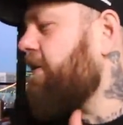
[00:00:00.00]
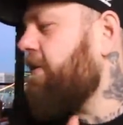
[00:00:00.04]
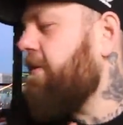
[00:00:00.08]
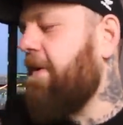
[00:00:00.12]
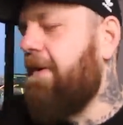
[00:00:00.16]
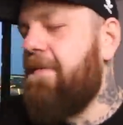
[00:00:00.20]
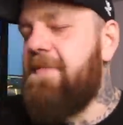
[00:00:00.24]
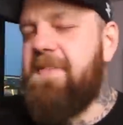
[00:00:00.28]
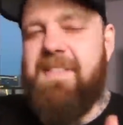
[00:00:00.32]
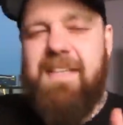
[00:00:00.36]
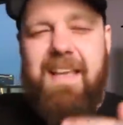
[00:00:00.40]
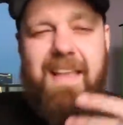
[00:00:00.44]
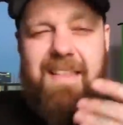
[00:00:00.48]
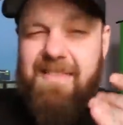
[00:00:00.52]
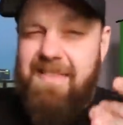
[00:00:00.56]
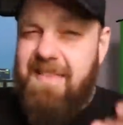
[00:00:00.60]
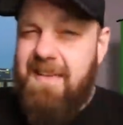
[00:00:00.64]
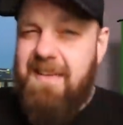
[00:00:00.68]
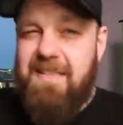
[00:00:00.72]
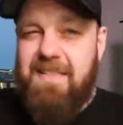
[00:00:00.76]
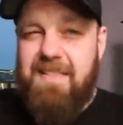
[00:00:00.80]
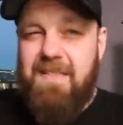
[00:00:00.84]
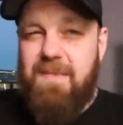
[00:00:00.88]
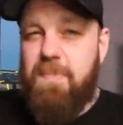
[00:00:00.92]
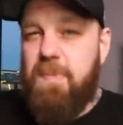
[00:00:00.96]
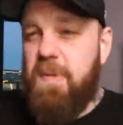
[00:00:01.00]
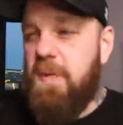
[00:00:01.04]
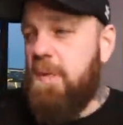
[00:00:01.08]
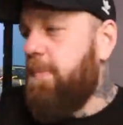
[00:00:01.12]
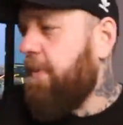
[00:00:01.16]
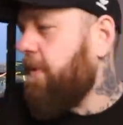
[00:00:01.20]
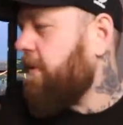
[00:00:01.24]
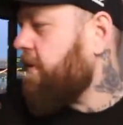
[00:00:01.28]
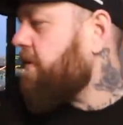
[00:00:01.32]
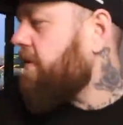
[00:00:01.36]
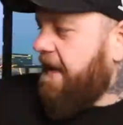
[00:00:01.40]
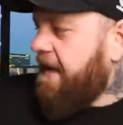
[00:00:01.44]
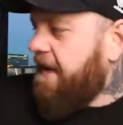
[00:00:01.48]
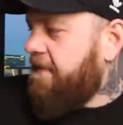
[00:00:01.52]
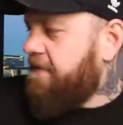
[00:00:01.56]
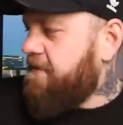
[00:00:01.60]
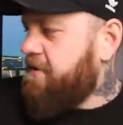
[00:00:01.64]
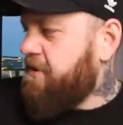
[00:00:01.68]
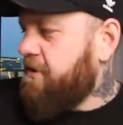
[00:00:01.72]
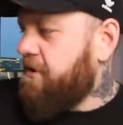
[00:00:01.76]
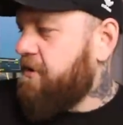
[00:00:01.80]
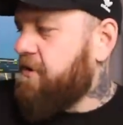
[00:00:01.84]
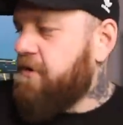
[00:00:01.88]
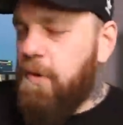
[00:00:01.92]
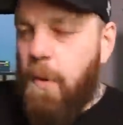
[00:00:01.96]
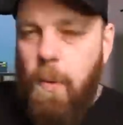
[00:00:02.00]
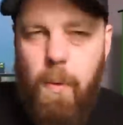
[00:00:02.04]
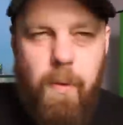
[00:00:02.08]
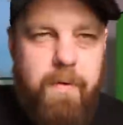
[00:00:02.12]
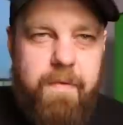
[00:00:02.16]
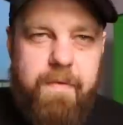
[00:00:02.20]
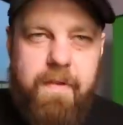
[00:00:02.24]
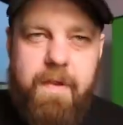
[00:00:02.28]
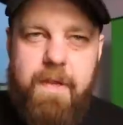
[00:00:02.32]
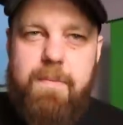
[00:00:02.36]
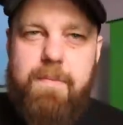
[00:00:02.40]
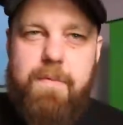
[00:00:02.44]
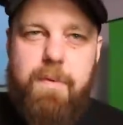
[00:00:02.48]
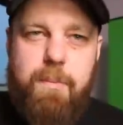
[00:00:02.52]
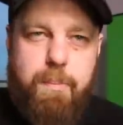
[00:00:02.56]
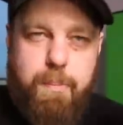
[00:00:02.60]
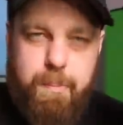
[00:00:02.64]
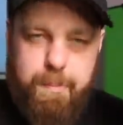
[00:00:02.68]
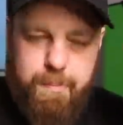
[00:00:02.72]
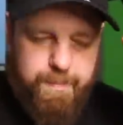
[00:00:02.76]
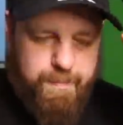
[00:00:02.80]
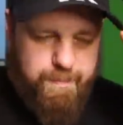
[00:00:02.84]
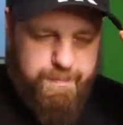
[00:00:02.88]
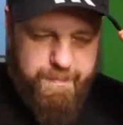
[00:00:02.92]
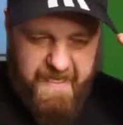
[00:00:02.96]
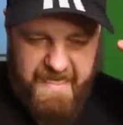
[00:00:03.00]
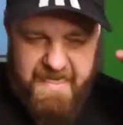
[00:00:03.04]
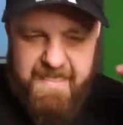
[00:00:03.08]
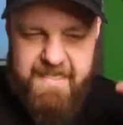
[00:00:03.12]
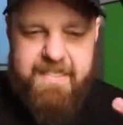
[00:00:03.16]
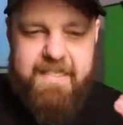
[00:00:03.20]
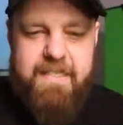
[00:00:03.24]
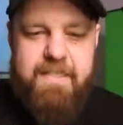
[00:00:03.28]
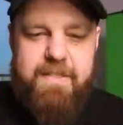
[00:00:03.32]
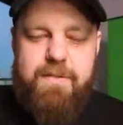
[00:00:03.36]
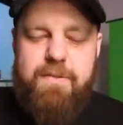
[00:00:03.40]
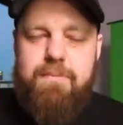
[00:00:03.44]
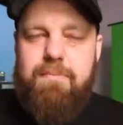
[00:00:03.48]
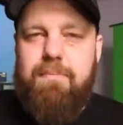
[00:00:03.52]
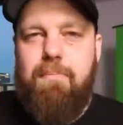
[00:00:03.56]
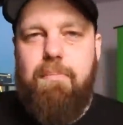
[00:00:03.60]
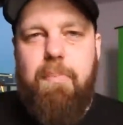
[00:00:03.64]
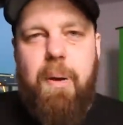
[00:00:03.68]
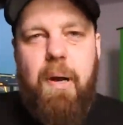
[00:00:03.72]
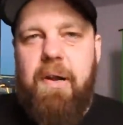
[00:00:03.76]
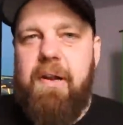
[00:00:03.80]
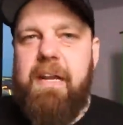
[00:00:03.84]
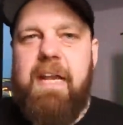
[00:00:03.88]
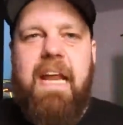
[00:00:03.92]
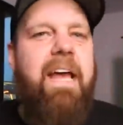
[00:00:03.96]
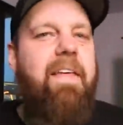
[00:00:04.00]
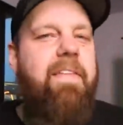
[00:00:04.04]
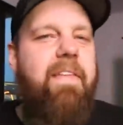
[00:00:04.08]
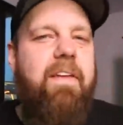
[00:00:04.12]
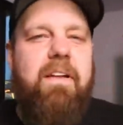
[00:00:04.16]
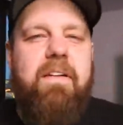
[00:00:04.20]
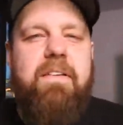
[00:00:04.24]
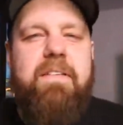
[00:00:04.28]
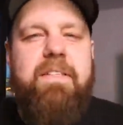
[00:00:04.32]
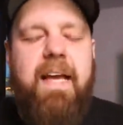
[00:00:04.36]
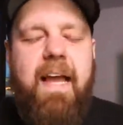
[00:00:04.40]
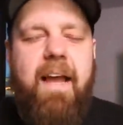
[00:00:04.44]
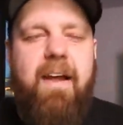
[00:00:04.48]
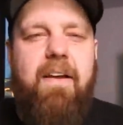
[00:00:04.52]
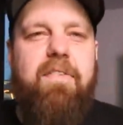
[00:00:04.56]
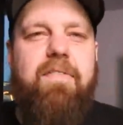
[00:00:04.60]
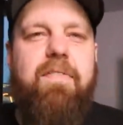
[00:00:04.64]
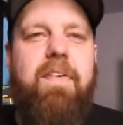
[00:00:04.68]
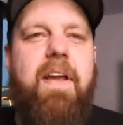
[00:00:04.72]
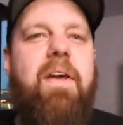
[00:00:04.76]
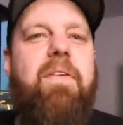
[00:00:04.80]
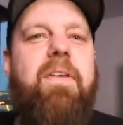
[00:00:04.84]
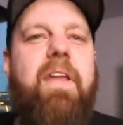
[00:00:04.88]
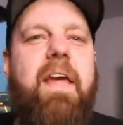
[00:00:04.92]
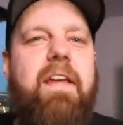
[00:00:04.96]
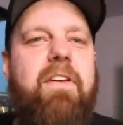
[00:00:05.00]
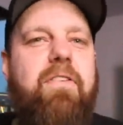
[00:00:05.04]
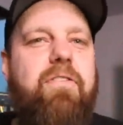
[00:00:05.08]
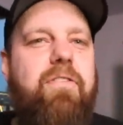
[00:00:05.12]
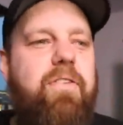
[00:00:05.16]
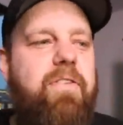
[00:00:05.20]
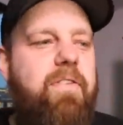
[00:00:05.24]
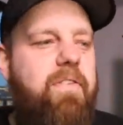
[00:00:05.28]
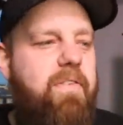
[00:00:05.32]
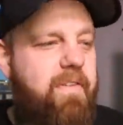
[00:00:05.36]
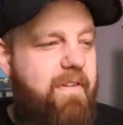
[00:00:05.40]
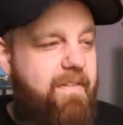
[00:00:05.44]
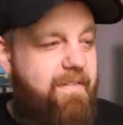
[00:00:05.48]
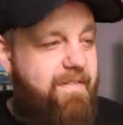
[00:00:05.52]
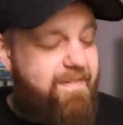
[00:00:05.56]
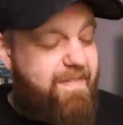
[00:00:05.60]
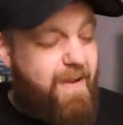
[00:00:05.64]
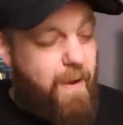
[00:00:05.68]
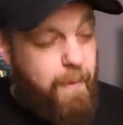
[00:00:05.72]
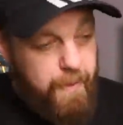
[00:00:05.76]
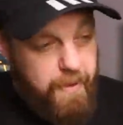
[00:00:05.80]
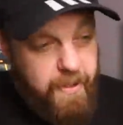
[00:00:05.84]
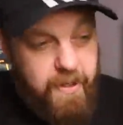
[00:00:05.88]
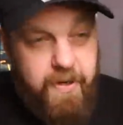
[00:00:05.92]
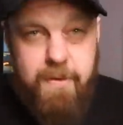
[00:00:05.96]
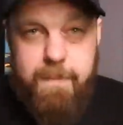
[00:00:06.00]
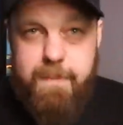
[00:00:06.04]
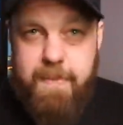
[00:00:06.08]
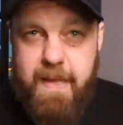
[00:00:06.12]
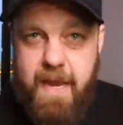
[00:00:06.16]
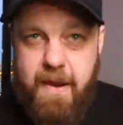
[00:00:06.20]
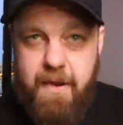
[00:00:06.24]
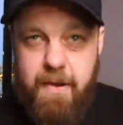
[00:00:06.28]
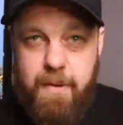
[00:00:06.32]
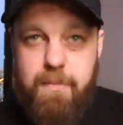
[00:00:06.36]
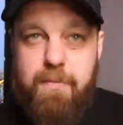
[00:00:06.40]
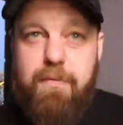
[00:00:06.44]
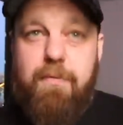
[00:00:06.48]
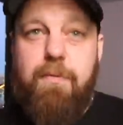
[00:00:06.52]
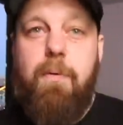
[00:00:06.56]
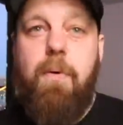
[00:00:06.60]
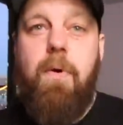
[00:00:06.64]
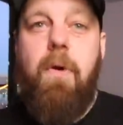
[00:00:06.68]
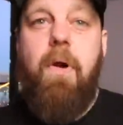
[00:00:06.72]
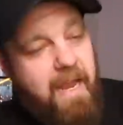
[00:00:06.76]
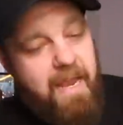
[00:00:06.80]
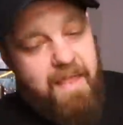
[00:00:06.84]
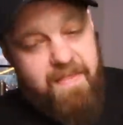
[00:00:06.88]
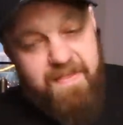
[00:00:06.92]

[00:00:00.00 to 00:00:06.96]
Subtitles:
You know, I've said things to people that have just torn them to pieces and burnt down their entire foundations and felt good about it before.